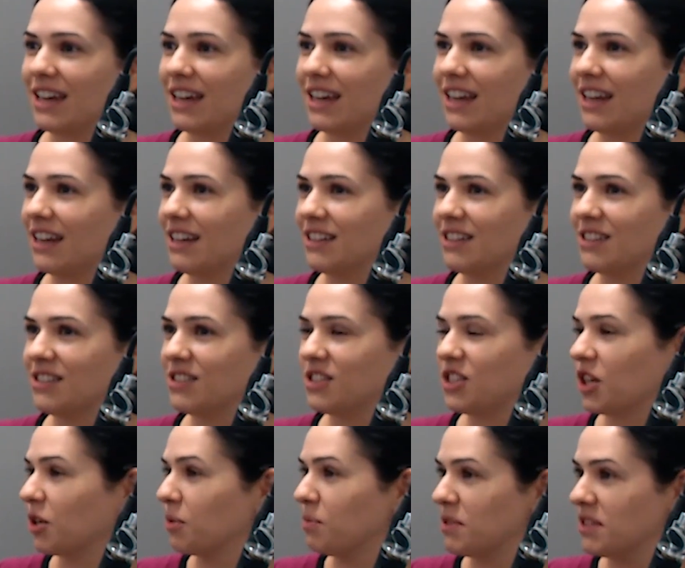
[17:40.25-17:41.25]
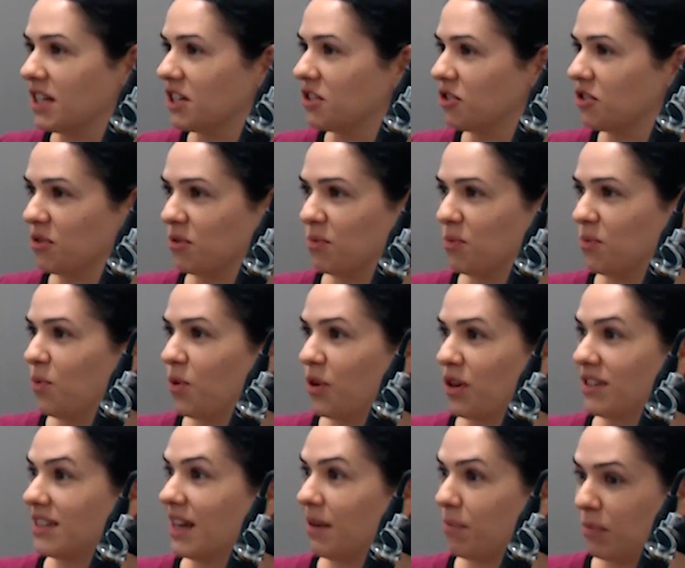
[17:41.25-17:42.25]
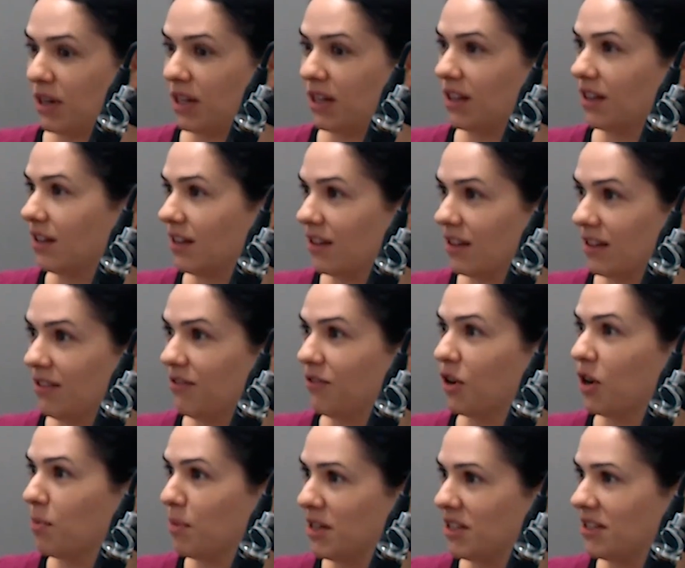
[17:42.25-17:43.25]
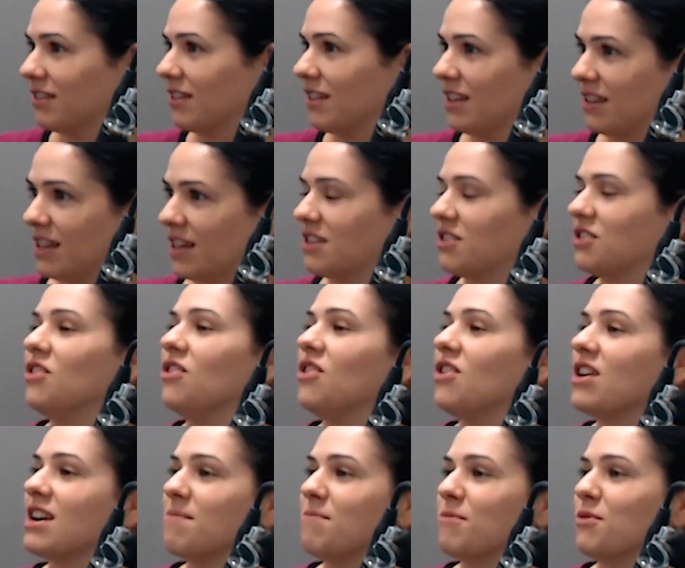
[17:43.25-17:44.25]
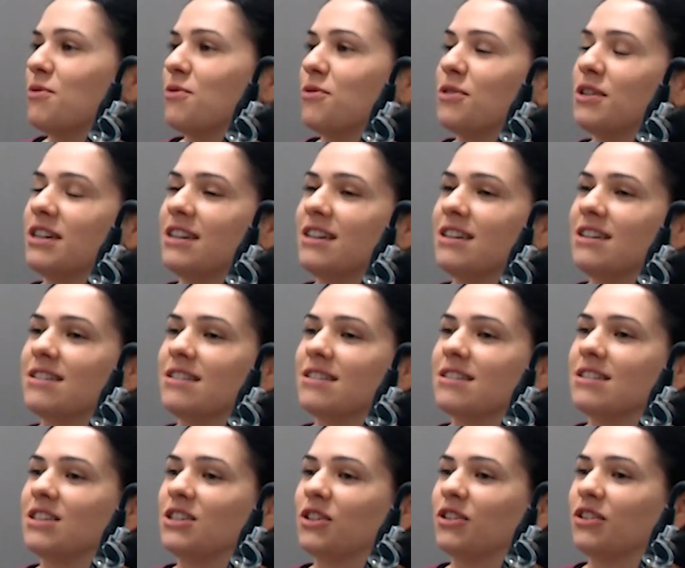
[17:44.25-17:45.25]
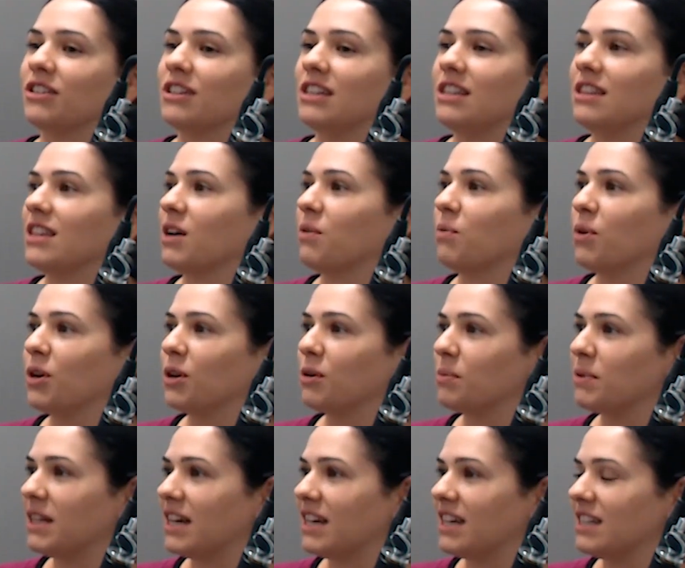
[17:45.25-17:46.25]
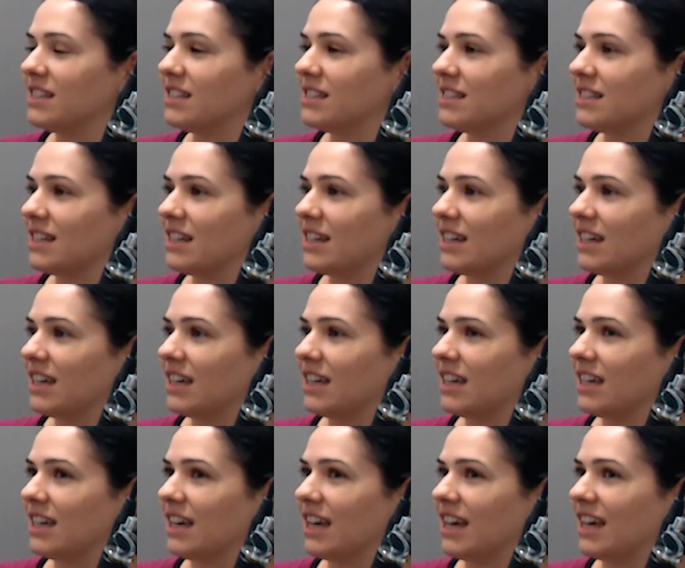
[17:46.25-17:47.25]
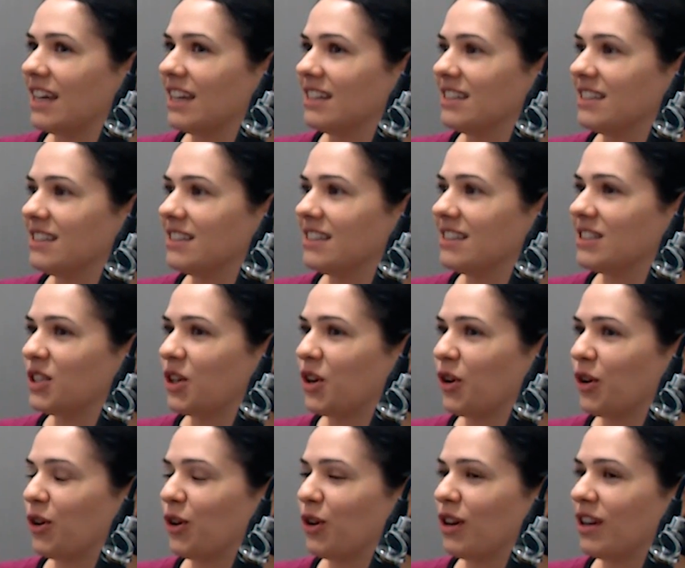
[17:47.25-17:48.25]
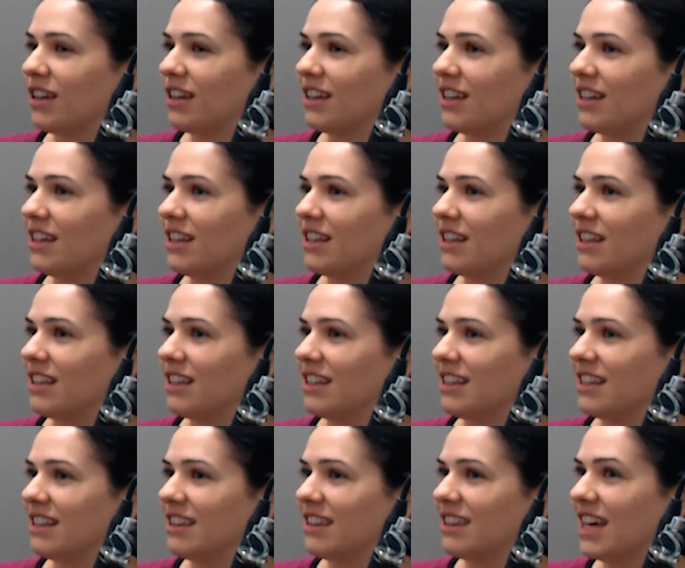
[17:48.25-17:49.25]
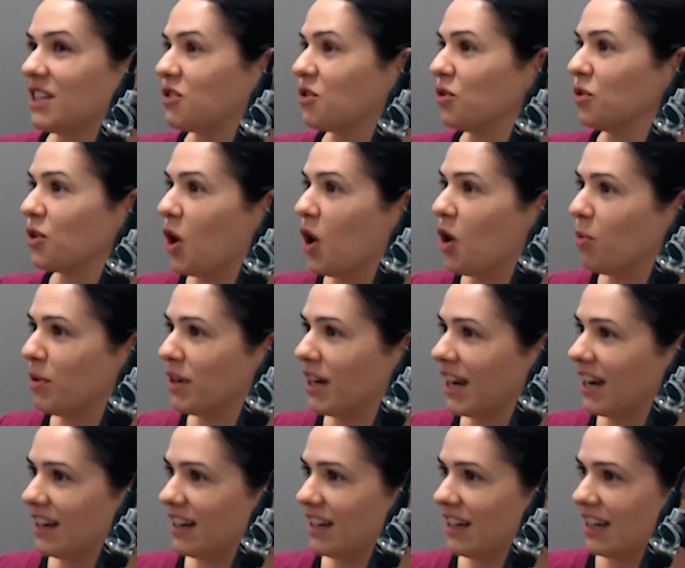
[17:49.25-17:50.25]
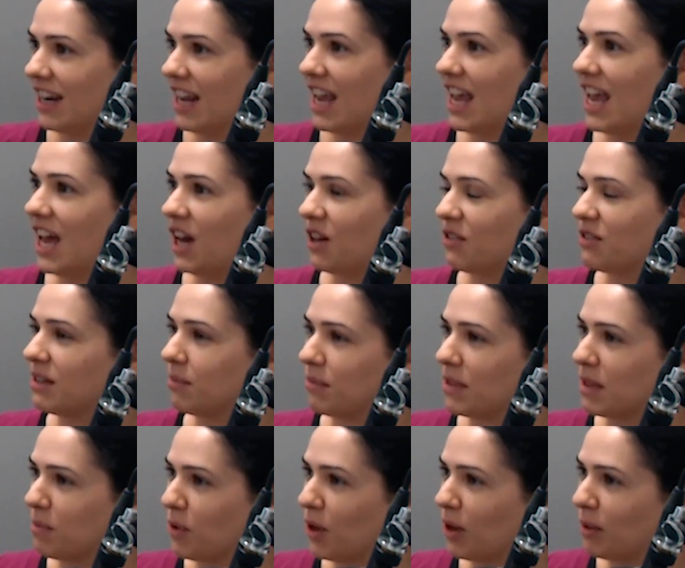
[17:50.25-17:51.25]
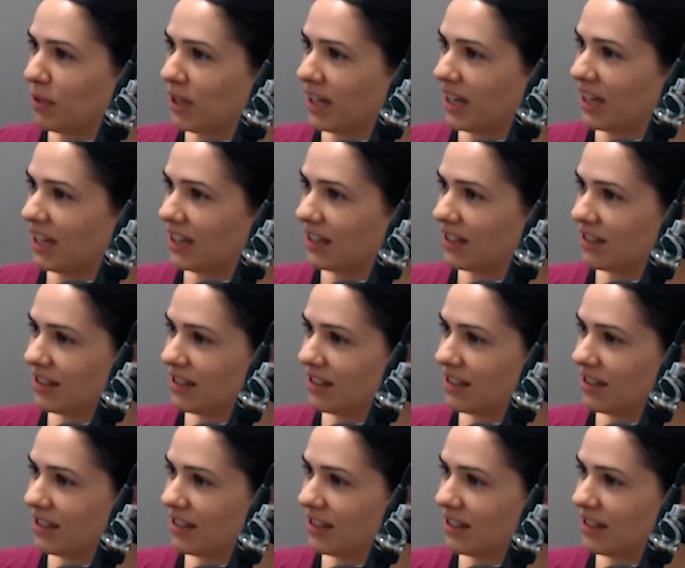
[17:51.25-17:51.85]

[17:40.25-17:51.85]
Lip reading: and circumstantial, what is happening environmentally at that time, or in that workplace. And so that's all culminated in how something might play out.